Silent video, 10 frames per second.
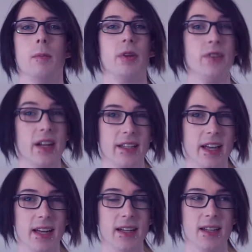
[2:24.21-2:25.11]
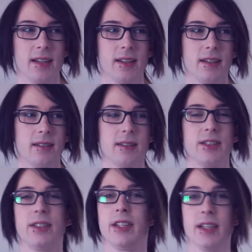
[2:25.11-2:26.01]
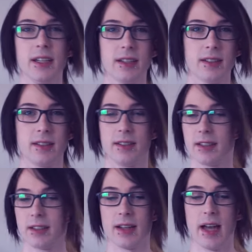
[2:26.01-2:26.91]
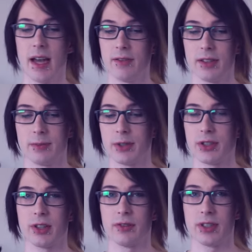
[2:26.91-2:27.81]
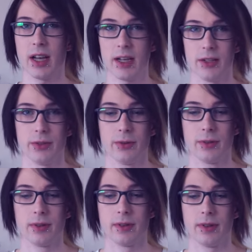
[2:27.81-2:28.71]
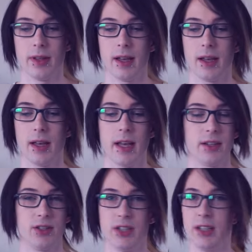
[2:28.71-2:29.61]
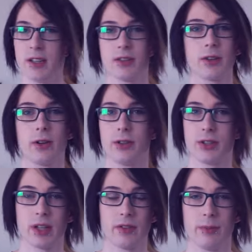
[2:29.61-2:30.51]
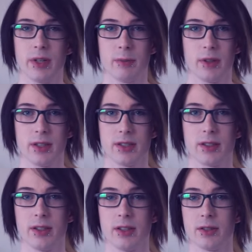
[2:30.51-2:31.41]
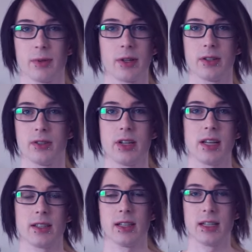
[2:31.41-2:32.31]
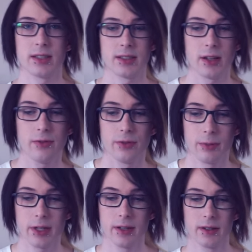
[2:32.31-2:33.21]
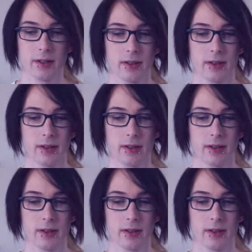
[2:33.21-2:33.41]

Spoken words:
But then again, she doesn't have as much stuff as I do. And she doesn't call herself a minimalist just because she has less stuff than me.